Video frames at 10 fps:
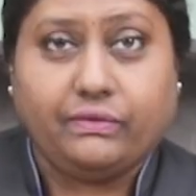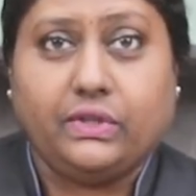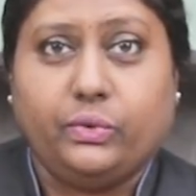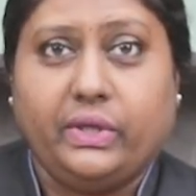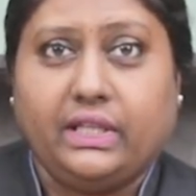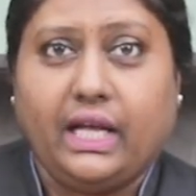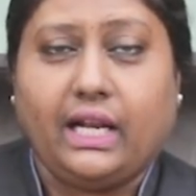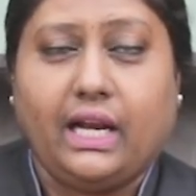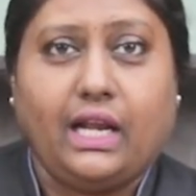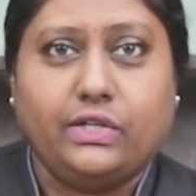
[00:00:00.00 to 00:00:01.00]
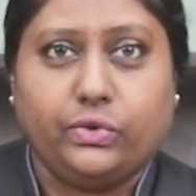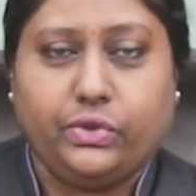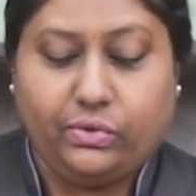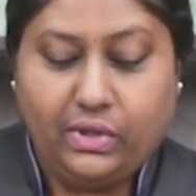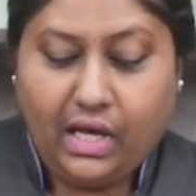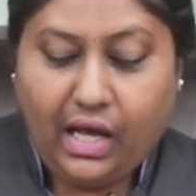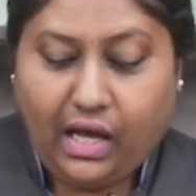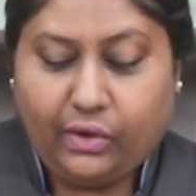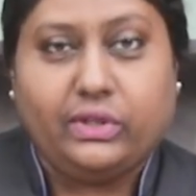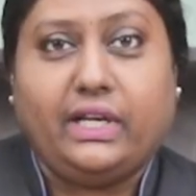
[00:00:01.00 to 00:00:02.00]
after doing that and I'll show you
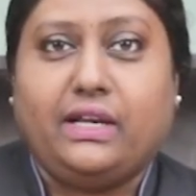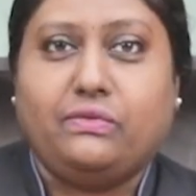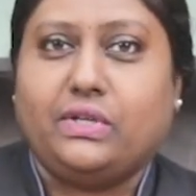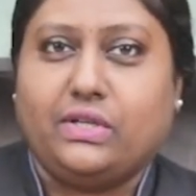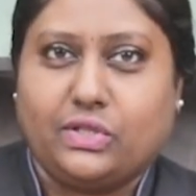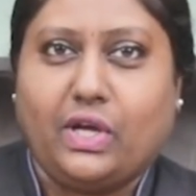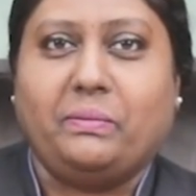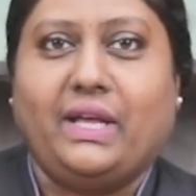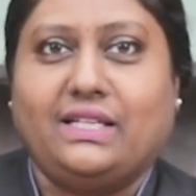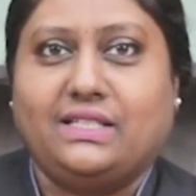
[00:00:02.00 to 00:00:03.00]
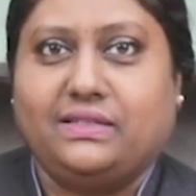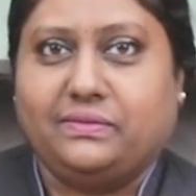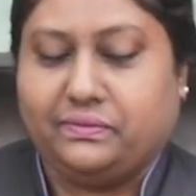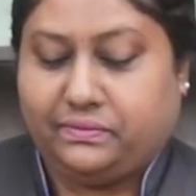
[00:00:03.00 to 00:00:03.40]
how the ladyfingers got baked.